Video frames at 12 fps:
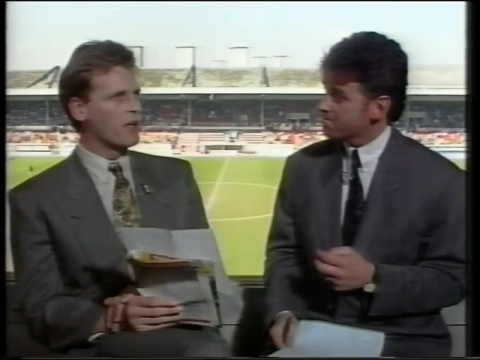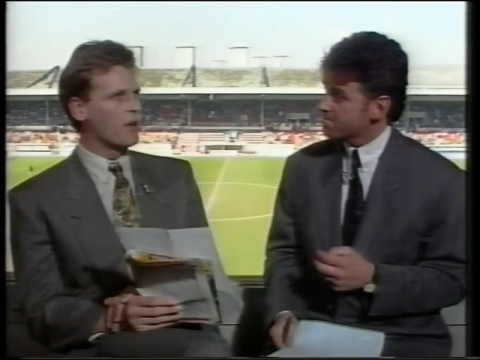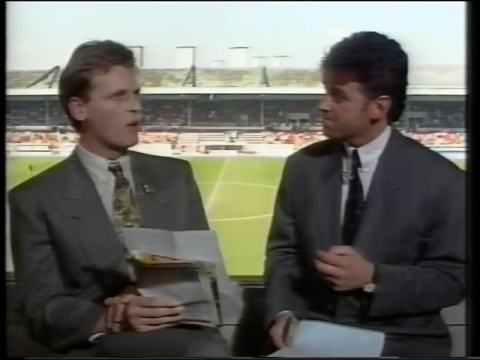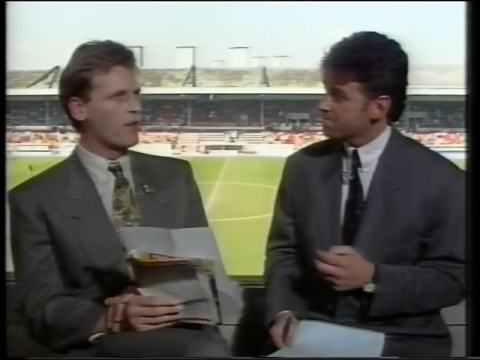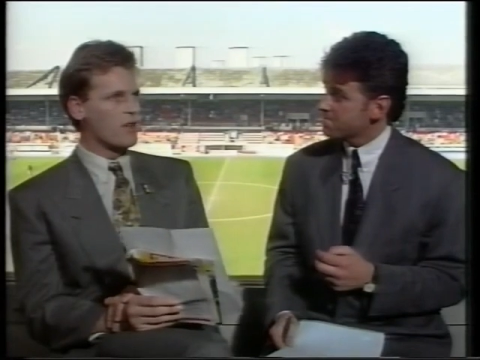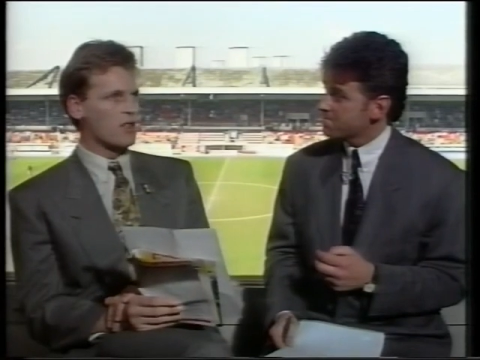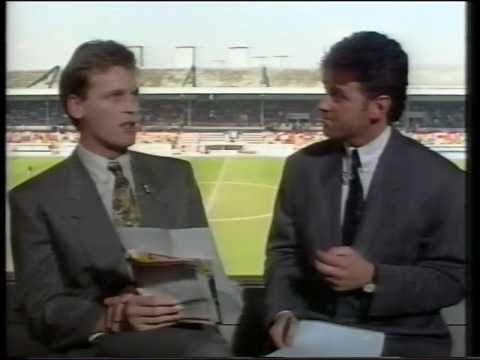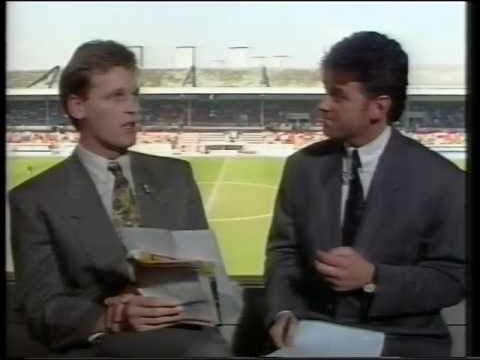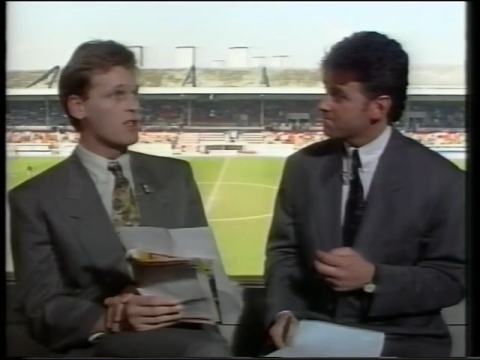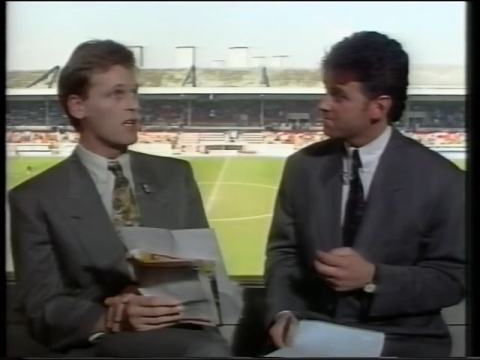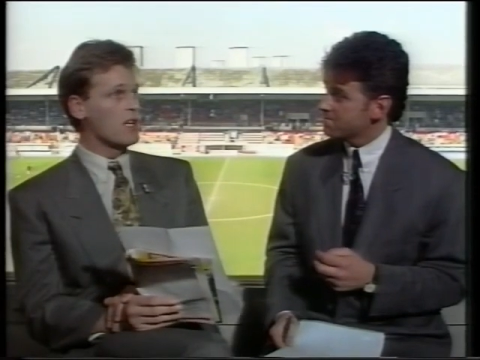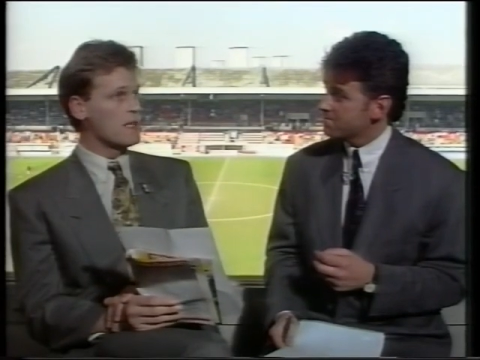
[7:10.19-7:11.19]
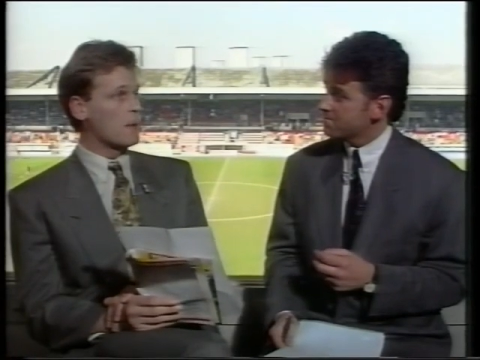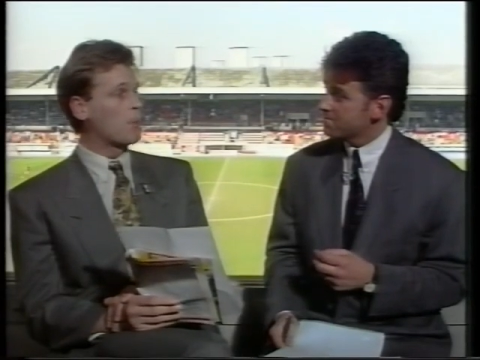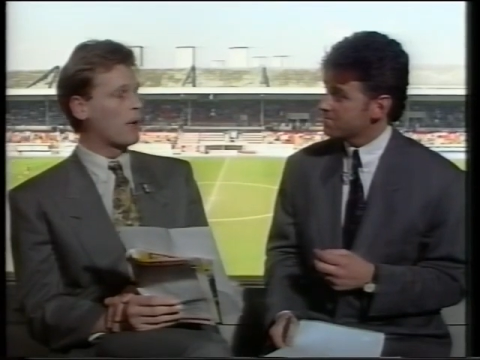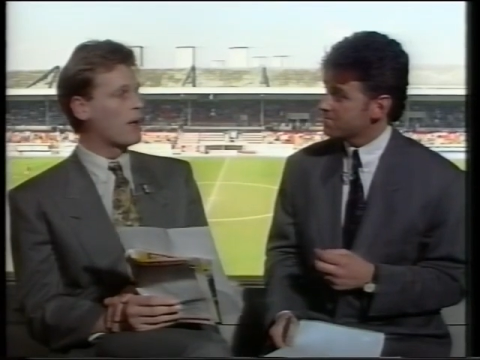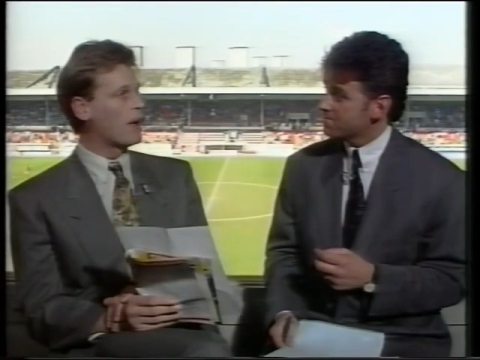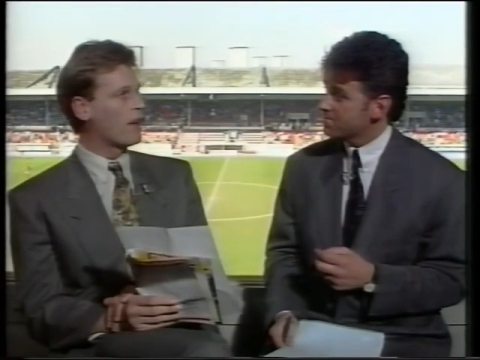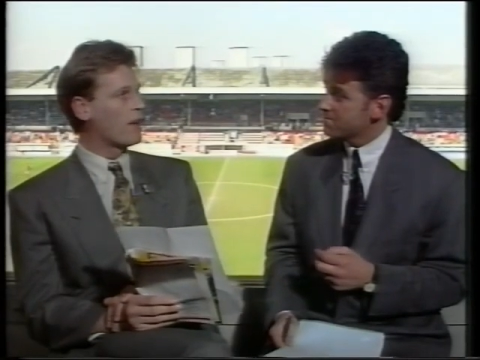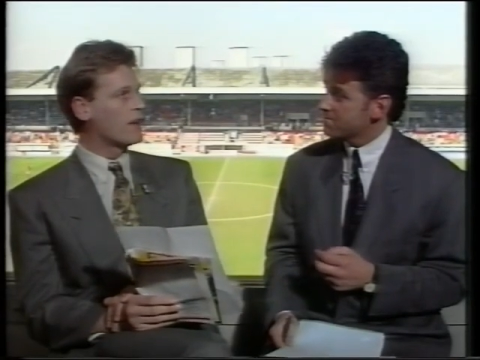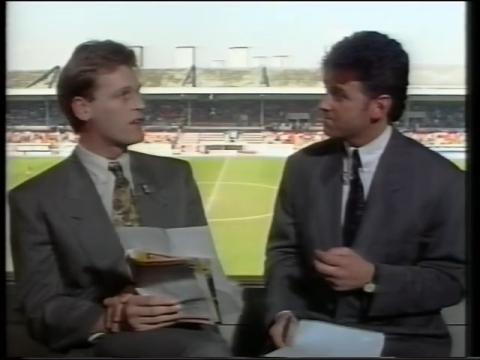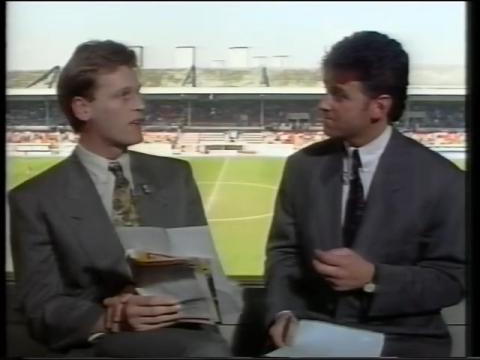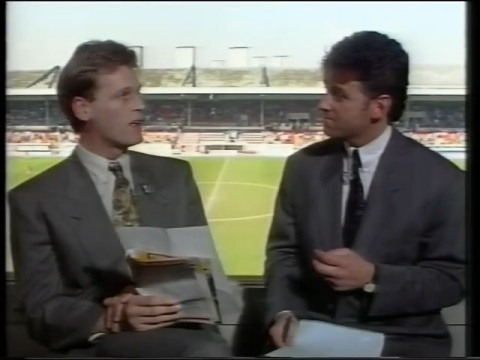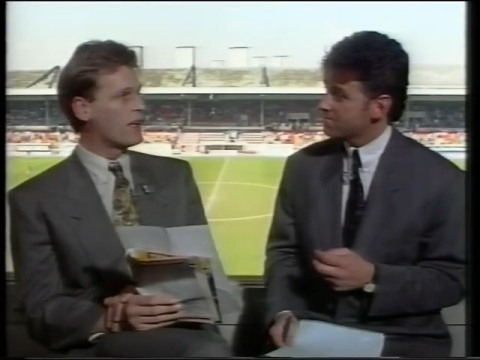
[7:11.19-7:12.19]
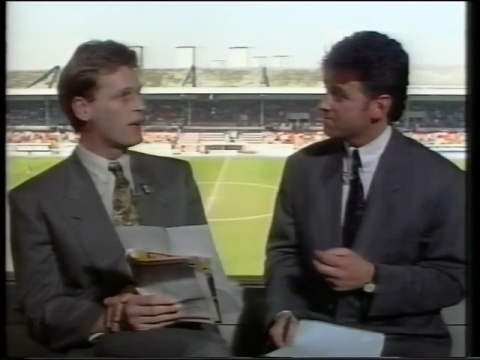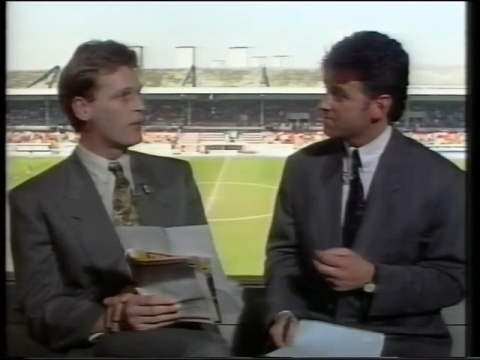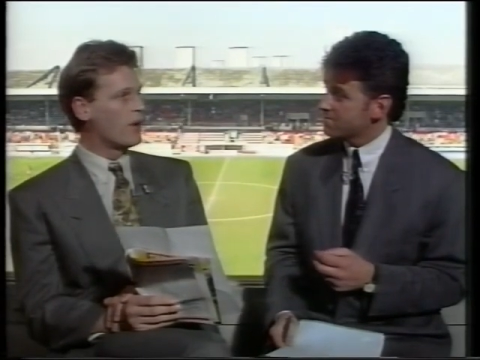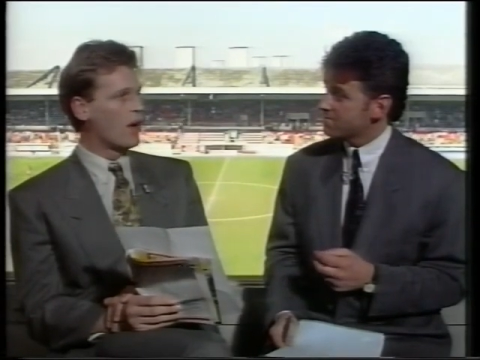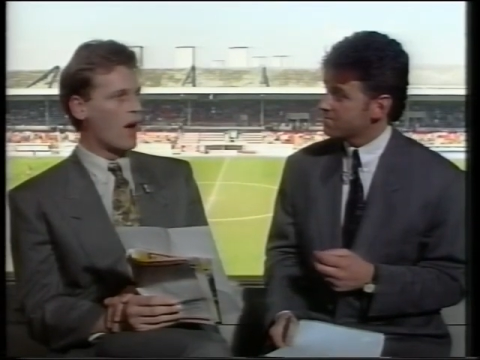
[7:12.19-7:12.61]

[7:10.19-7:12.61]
Speaker 1: Obviously, he's, he's a player that um,